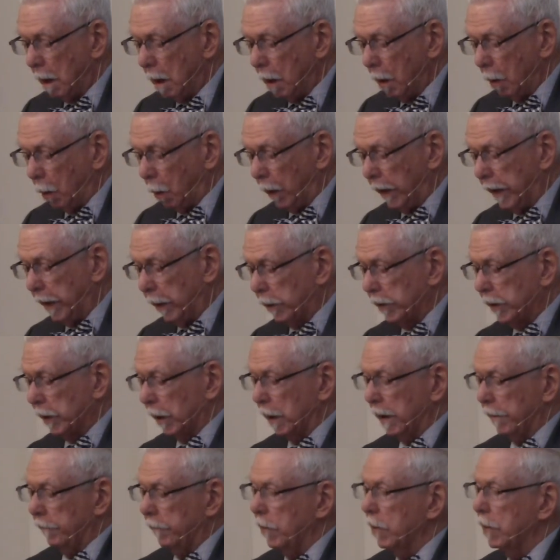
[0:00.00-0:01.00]
We are
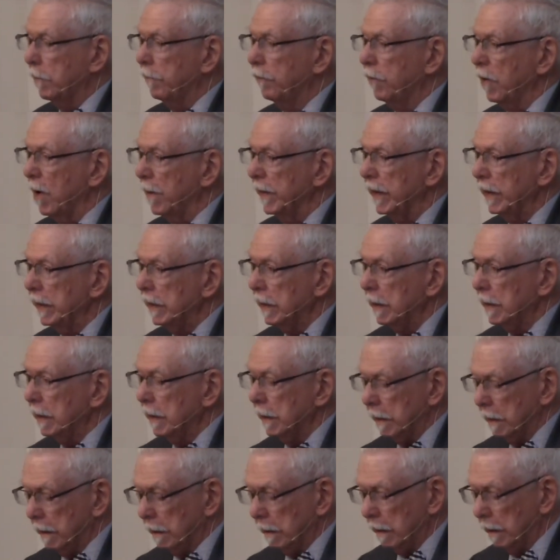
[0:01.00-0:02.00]
delivered from it
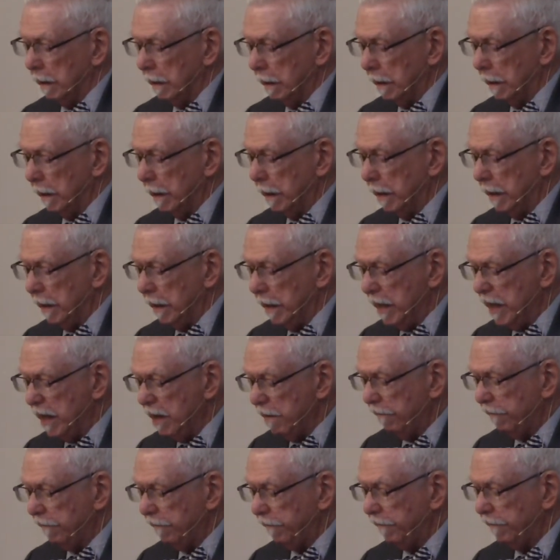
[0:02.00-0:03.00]

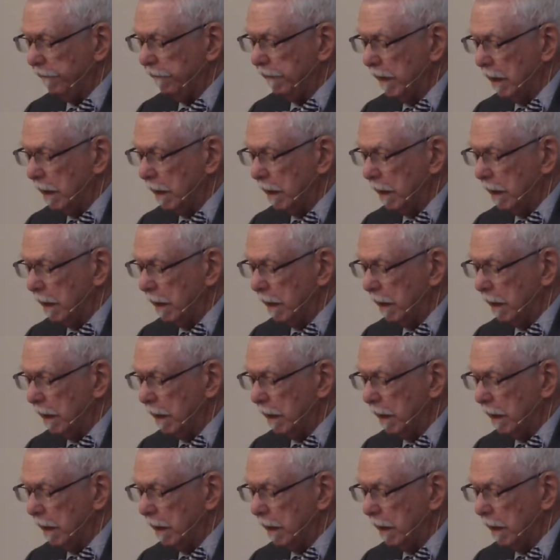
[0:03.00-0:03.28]
if